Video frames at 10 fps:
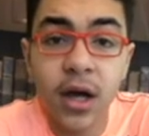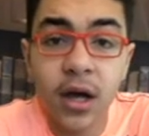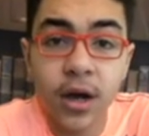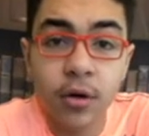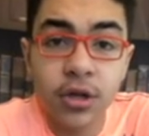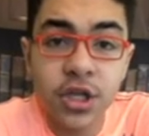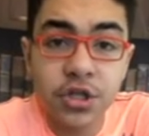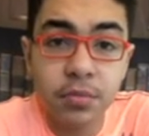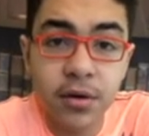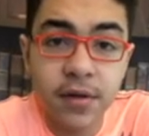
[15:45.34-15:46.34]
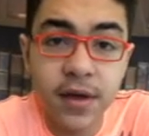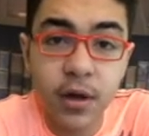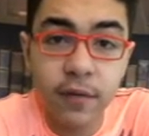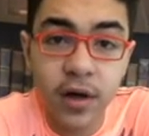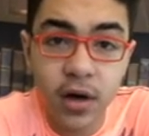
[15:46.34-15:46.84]
on each birthday
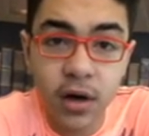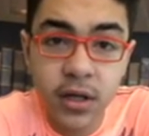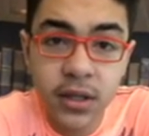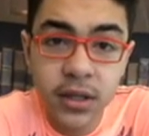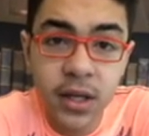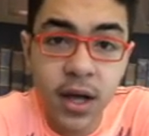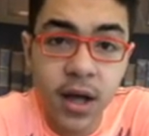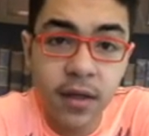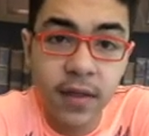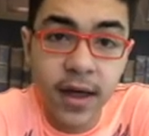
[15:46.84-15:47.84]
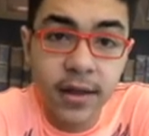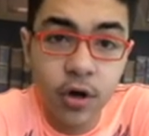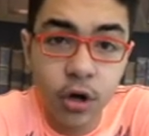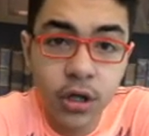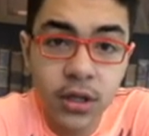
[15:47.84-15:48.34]
of the gods, that
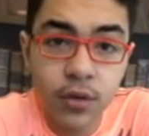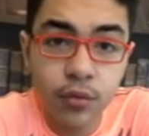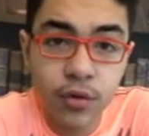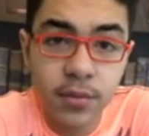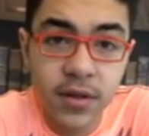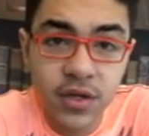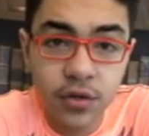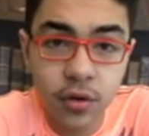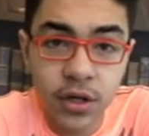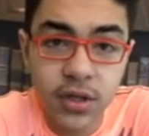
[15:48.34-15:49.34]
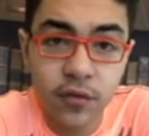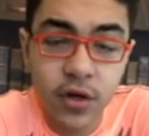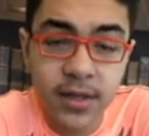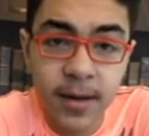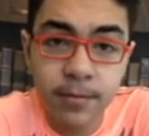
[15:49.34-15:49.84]
god would be the strongest. For
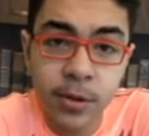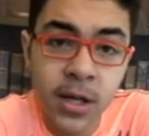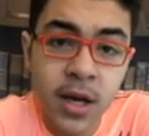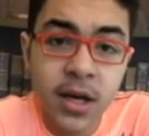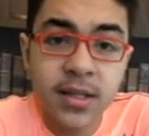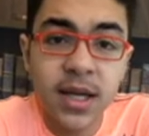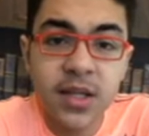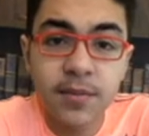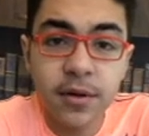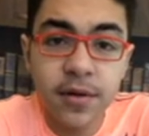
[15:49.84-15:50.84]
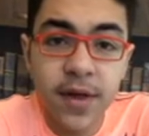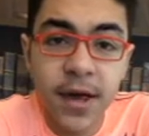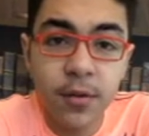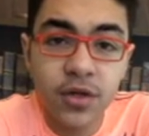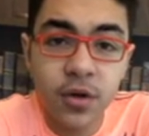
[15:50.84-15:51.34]
example, Set's birthday
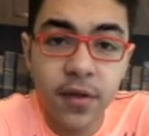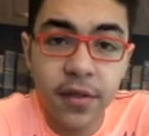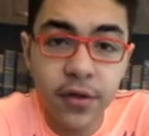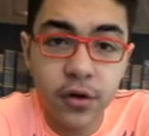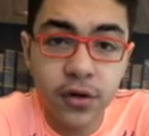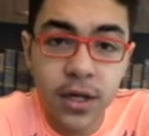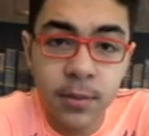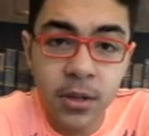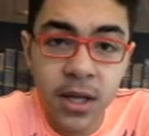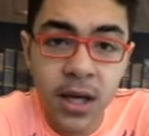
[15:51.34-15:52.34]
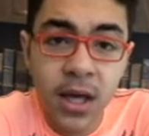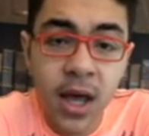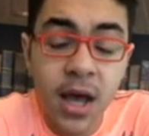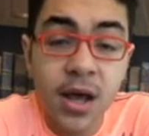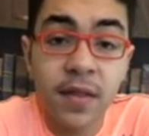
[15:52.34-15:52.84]
was on the 3rd demon day,
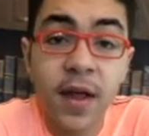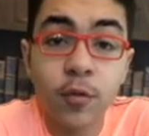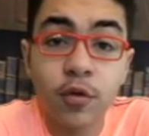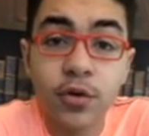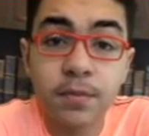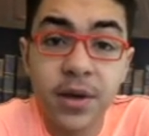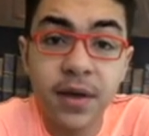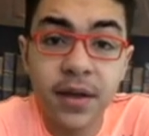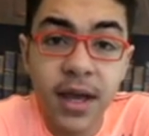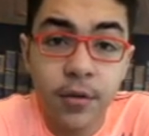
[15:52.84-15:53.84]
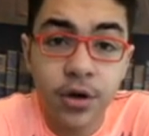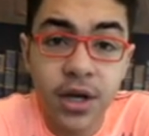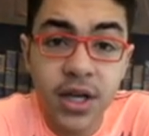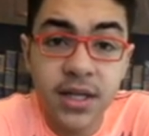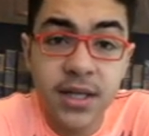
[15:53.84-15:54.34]
and that would be the day where
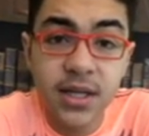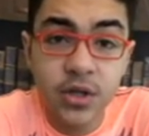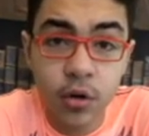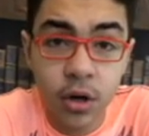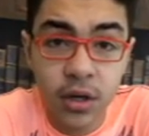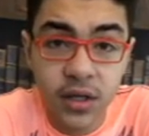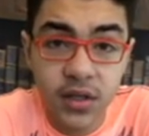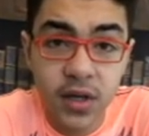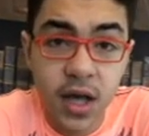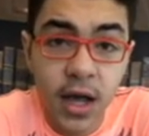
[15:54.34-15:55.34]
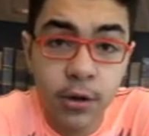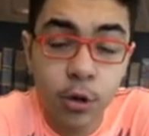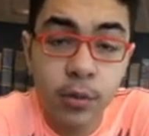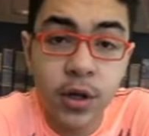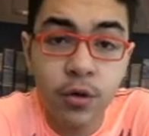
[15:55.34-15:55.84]
he is the strongest, and
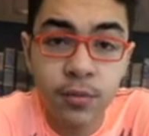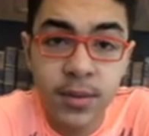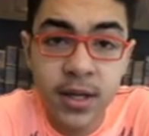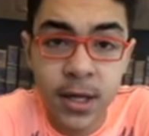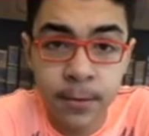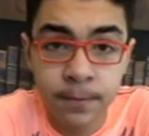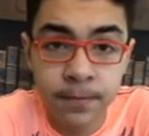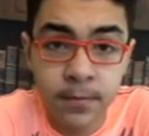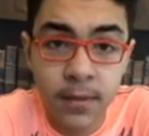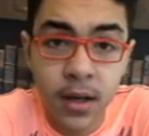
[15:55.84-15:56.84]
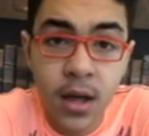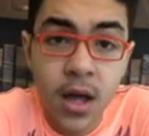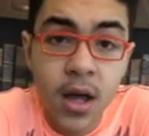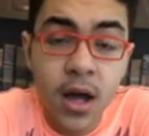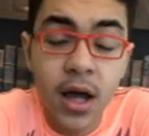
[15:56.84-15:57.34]
nobody could beat him.
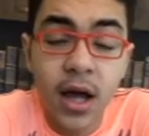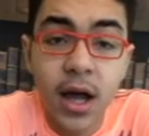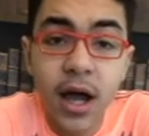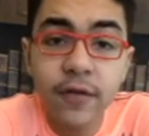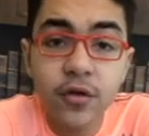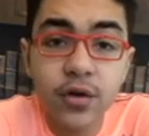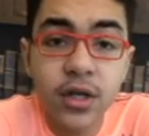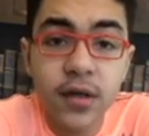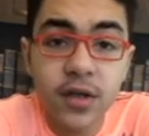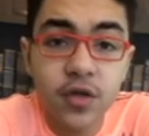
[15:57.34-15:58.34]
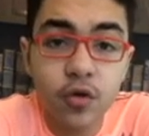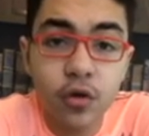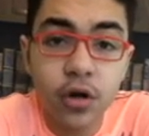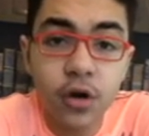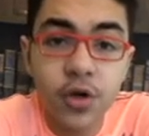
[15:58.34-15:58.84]
After reading the scroll,
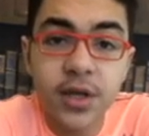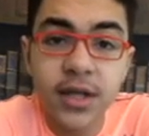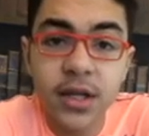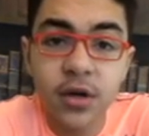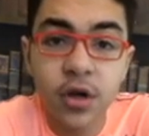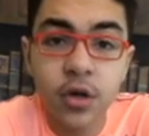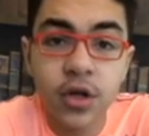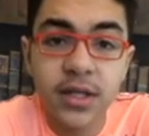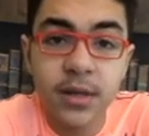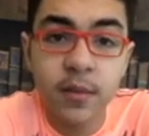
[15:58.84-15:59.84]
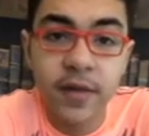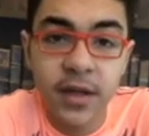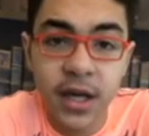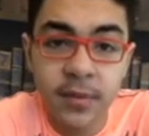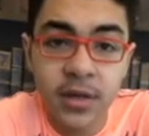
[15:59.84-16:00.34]
Carter and Sadie recognized some of the
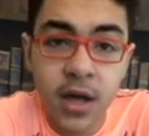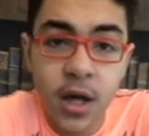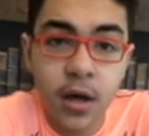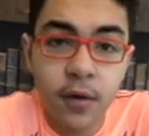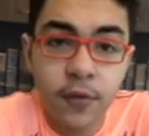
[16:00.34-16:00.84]
names. For